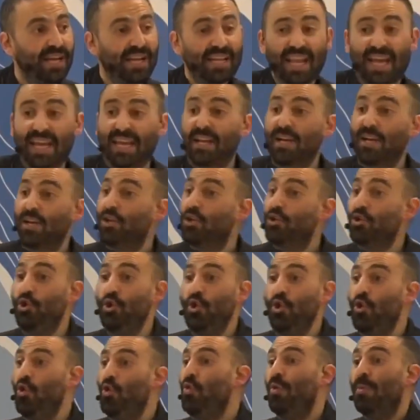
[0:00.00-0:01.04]
Like,
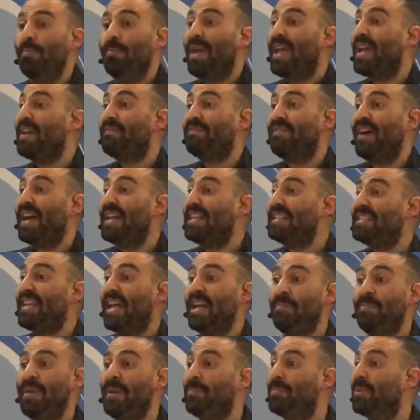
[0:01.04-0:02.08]
you may invite
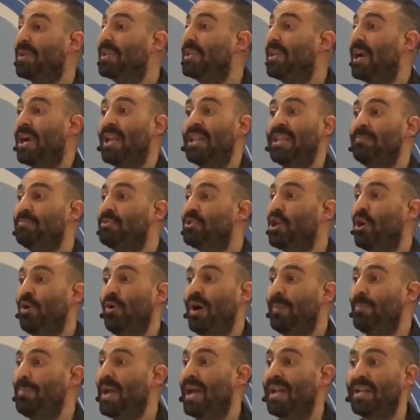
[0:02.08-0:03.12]
10 people and none of them show up,